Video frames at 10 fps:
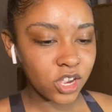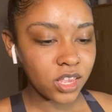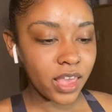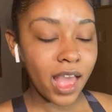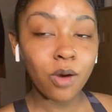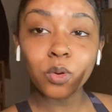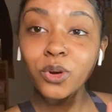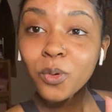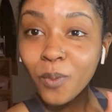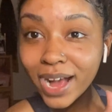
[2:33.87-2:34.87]
our
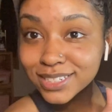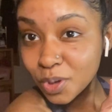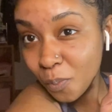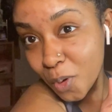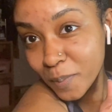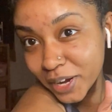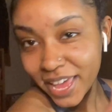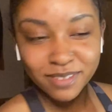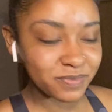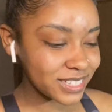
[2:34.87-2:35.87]
wax warmer kit.
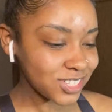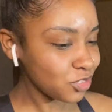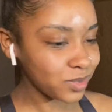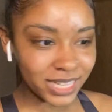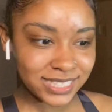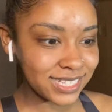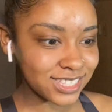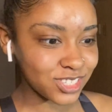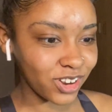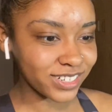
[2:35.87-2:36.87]
So let's get
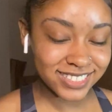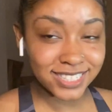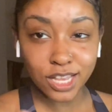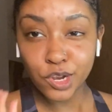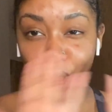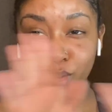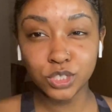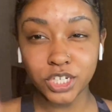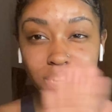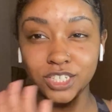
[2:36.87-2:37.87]
started. The no
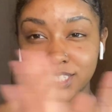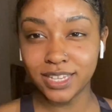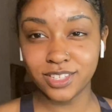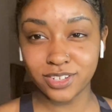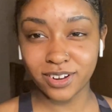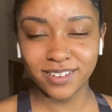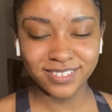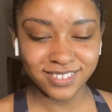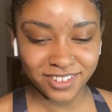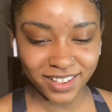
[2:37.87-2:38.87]
judge center,
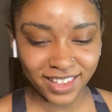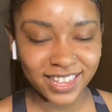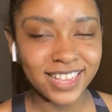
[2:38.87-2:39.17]
okay?